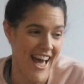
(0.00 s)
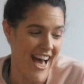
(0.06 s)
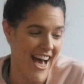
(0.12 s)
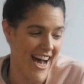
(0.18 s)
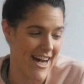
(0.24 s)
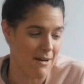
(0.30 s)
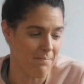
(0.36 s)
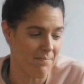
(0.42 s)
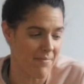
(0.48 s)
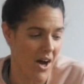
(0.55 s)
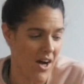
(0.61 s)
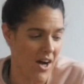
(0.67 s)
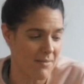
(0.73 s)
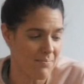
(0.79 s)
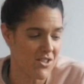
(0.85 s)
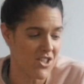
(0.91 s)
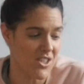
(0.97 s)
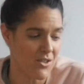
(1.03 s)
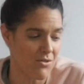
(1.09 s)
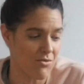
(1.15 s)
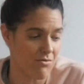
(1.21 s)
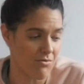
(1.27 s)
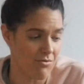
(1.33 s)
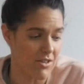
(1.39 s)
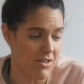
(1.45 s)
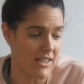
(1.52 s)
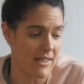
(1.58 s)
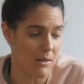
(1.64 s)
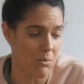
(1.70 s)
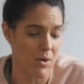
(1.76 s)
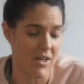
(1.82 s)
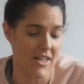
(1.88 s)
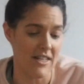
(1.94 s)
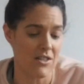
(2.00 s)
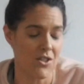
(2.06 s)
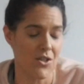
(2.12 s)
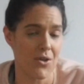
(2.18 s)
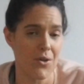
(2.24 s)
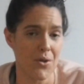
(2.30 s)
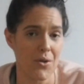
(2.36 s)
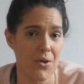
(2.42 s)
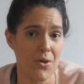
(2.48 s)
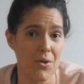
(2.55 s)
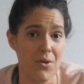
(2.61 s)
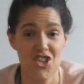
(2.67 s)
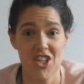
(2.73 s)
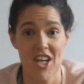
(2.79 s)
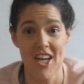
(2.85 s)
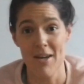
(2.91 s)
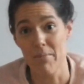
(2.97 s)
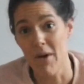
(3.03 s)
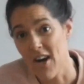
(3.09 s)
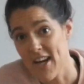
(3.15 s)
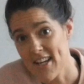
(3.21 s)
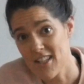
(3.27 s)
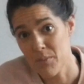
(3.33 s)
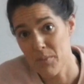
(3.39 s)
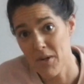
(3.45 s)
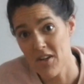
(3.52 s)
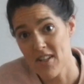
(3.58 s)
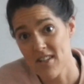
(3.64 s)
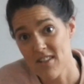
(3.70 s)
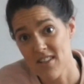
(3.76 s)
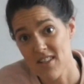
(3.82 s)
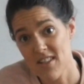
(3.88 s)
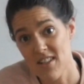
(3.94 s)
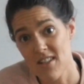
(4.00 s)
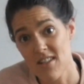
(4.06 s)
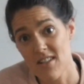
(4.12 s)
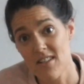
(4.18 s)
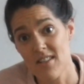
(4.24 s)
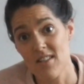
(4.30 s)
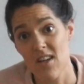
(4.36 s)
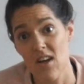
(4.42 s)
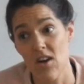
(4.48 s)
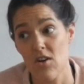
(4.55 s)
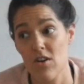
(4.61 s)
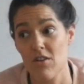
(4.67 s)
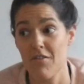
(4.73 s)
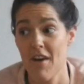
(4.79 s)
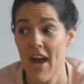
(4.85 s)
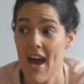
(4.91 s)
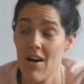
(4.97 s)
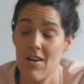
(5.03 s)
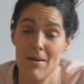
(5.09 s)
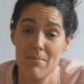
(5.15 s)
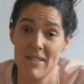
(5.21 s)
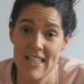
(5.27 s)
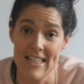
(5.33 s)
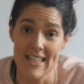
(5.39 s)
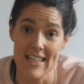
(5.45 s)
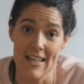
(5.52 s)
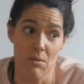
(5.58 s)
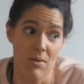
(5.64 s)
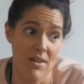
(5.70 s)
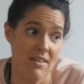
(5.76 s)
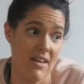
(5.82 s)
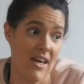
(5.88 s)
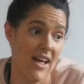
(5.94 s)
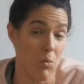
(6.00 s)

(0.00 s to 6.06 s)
I'm just really wanting to share my experiences of how I'm dealing with it,